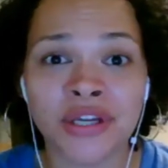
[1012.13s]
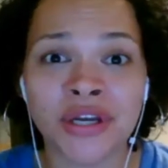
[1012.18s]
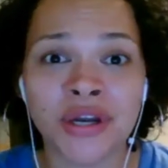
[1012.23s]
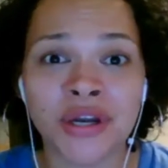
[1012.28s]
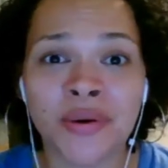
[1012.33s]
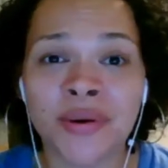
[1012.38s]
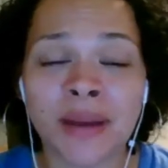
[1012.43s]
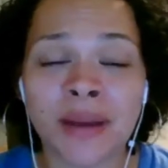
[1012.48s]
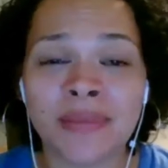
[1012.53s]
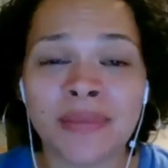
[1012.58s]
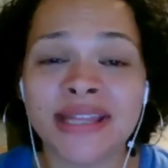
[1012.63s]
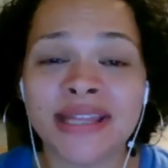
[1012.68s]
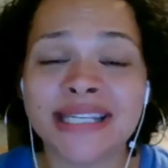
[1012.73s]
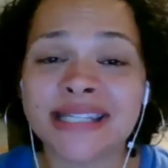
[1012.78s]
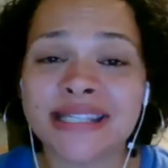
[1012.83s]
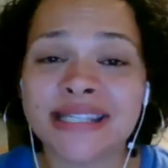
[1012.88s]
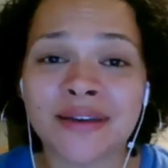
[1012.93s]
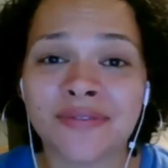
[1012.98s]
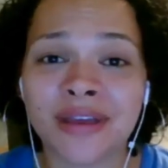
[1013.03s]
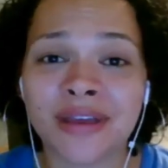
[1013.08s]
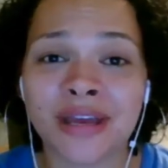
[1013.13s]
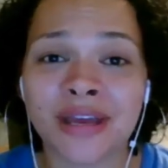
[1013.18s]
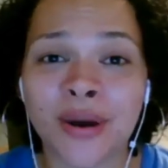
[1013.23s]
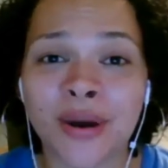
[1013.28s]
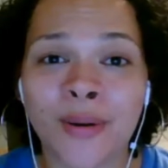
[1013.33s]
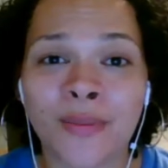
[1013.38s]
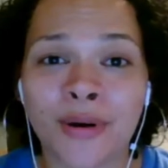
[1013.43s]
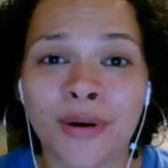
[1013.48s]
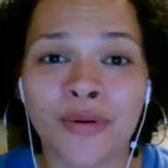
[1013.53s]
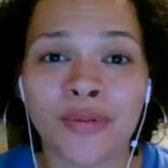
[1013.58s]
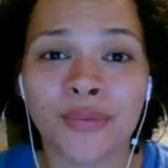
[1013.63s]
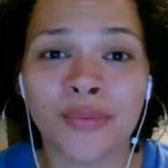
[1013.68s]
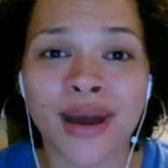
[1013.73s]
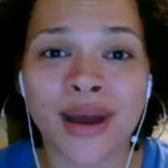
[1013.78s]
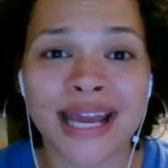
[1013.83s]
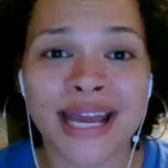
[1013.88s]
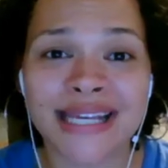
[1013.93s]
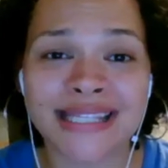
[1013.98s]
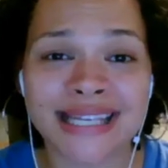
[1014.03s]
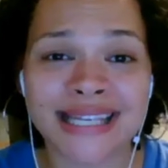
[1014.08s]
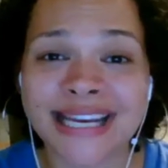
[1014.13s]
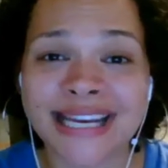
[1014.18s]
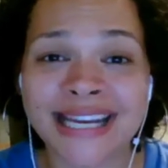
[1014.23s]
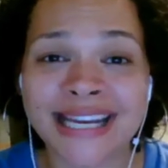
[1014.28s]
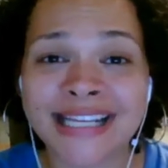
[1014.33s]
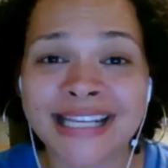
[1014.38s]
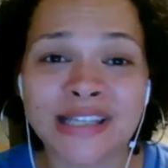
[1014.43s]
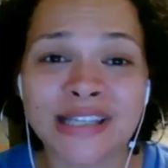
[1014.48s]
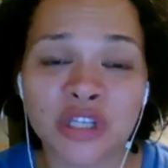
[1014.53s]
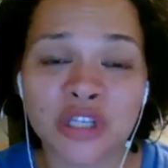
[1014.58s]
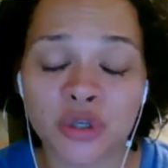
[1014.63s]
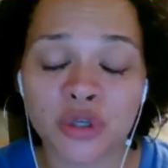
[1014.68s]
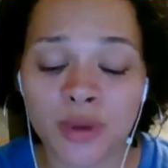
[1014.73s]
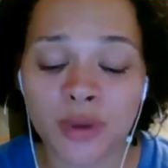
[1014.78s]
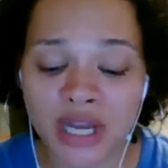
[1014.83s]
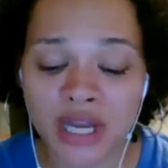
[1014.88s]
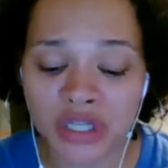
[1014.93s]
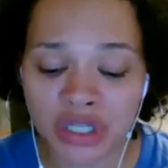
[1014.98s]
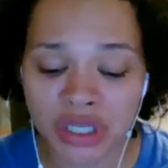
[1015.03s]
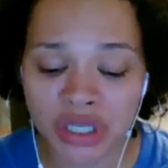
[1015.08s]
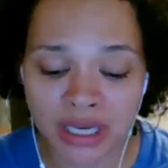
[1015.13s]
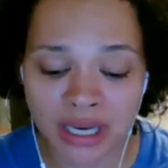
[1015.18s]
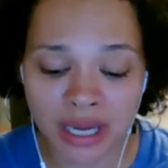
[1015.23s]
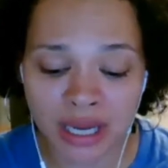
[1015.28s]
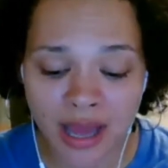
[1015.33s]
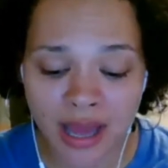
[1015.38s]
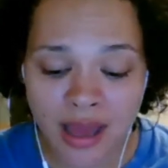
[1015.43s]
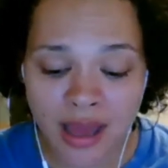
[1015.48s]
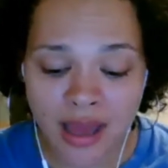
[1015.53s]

You know, I mean, this stuff can go both ways in any situation.